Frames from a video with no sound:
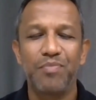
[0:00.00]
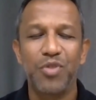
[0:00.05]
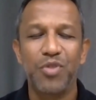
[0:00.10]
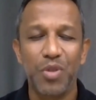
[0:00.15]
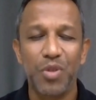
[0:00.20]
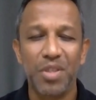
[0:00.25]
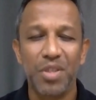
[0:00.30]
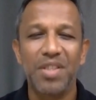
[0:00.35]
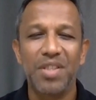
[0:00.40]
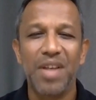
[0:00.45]

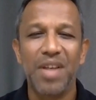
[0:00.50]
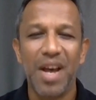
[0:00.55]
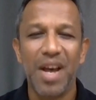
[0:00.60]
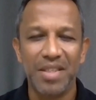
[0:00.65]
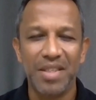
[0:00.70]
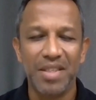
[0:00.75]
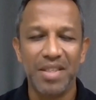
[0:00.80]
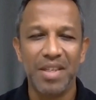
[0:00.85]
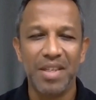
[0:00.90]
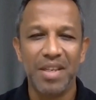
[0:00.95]

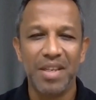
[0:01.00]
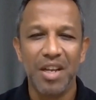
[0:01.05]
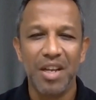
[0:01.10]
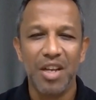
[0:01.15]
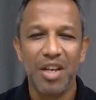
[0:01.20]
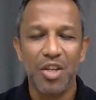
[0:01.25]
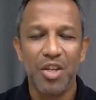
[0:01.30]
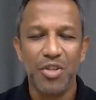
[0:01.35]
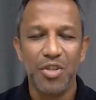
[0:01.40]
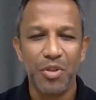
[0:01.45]
Sugadadasa.
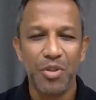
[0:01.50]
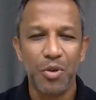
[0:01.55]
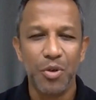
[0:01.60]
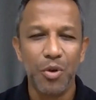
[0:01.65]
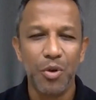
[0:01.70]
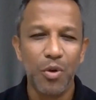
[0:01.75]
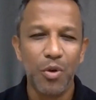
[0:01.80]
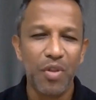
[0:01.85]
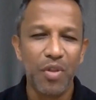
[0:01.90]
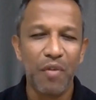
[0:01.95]

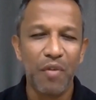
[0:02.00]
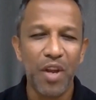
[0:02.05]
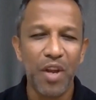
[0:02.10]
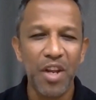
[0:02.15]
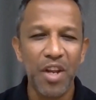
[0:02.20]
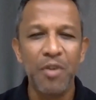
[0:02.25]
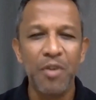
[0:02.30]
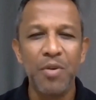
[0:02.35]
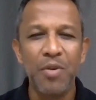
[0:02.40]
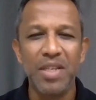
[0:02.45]
So the
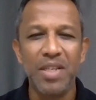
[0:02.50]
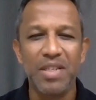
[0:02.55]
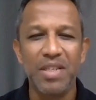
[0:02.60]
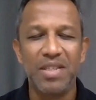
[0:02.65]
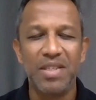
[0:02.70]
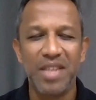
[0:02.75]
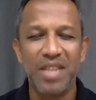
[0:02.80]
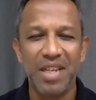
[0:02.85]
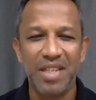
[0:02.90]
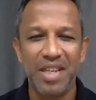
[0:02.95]
venue
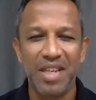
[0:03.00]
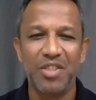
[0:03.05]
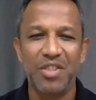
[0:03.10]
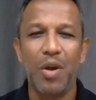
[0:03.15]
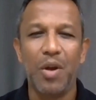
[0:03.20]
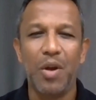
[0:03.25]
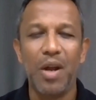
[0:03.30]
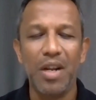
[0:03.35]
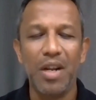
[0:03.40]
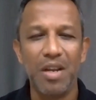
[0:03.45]
is set
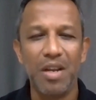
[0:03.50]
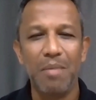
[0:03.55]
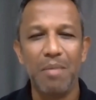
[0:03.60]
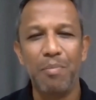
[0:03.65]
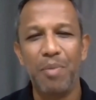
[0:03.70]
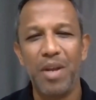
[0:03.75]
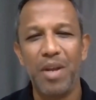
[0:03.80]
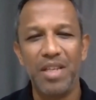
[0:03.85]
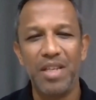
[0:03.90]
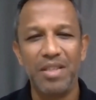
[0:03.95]
as Royal
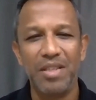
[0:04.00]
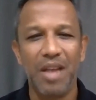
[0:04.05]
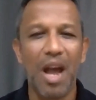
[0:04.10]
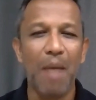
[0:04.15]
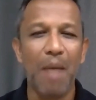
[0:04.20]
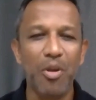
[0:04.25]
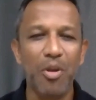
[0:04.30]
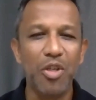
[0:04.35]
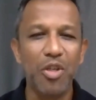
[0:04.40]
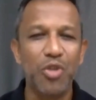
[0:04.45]
Complex.
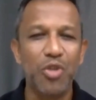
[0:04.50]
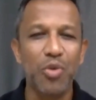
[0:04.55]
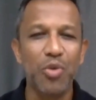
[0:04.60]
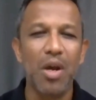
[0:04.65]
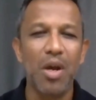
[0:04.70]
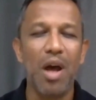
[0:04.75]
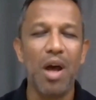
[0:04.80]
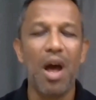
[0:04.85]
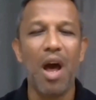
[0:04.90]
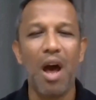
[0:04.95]
I'm not
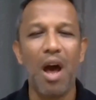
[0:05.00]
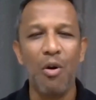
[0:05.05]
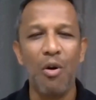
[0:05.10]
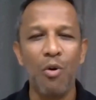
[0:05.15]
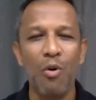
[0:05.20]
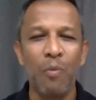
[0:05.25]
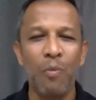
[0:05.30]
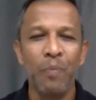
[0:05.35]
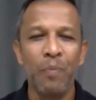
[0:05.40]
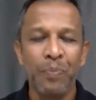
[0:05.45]
sure
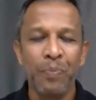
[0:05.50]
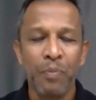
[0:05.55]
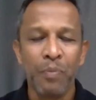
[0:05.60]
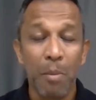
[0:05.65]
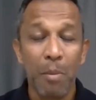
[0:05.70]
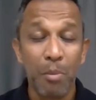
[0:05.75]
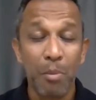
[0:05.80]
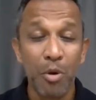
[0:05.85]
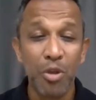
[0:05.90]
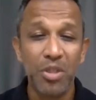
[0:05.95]
how
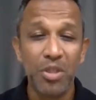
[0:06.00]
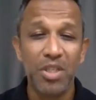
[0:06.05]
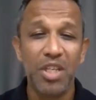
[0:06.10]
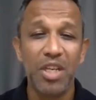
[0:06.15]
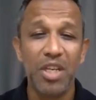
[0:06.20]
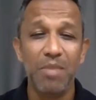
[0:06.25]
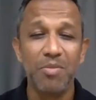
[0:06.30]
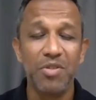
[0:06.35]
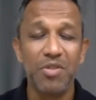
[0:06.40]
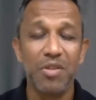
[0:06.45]
both
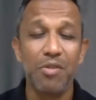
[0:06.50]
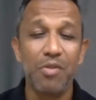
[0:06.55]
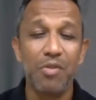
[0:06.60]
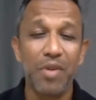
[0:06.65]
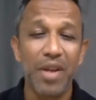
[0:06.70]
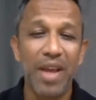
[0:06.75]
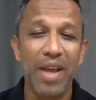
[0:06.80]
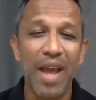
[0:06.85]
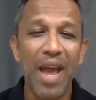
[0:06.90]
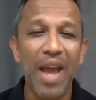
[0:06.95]
teams will
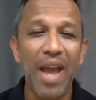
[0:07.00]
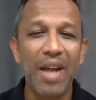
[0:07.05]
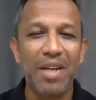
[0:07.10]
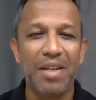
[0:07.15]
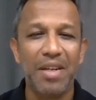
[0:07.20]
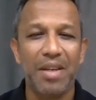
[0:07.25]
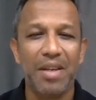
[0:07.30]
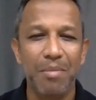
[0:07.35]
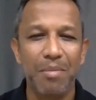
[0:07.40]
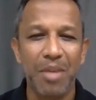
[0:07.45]

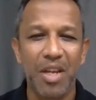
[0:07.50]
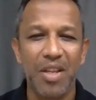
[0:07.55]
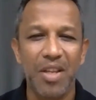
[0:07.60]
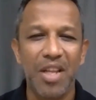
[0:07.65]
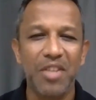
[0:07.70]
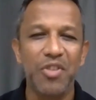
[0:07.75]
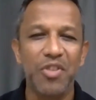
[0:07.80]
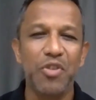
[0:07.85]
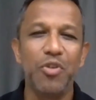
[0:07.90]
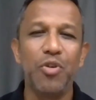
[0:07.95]
react because,
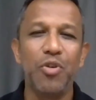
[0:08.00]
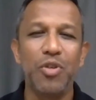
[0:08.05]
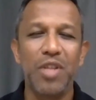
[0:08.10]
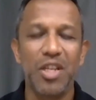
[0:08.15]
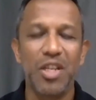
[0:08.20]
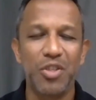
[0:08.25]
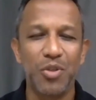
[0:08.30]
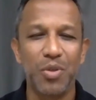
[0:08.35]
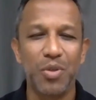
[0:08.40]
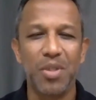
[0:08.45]
as you know,
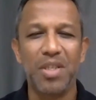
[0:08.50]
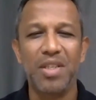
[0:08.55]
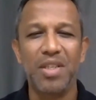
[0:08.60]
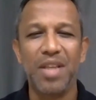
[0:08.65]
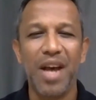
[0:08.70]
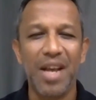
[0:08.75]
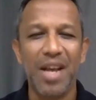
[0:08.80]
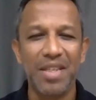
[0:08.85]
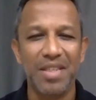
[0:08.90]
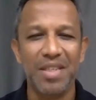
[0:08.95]
that
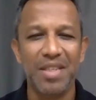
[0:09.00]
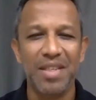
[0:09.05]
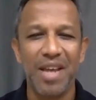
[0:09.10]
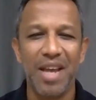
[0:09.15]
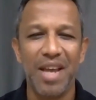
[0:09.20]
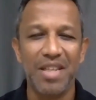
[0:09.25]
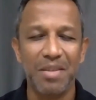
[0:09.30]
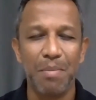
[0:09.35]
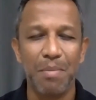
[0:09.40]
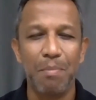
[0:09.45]
Sugadadasa
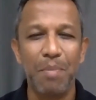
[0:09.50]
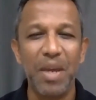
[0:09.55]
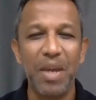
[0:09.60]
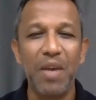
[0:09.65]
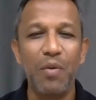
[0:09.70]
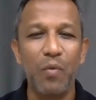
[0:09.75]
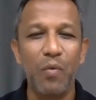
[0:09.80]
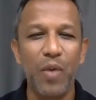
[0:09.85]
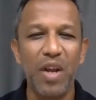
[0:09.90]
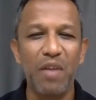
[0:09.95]
has a
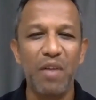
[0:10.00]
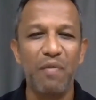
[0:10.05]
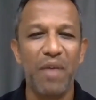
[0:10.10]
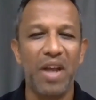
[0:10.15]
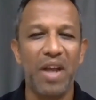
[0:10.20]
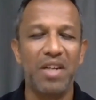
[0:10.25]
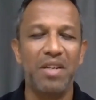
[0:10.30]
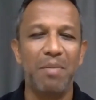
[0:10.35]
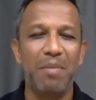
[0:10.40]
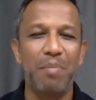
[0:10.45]
big wind
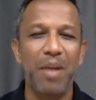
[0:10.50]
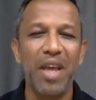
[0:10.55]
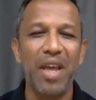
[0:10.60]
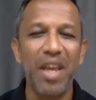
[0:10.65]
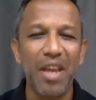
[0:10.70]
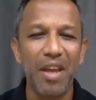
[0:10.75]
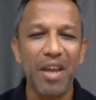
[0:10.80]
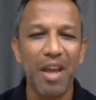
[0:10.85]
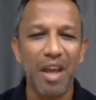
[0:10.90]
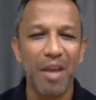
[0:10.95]
factor
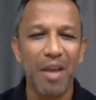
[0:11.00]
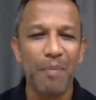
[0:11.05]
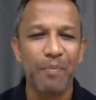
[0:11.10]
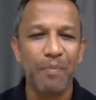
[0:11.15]
playing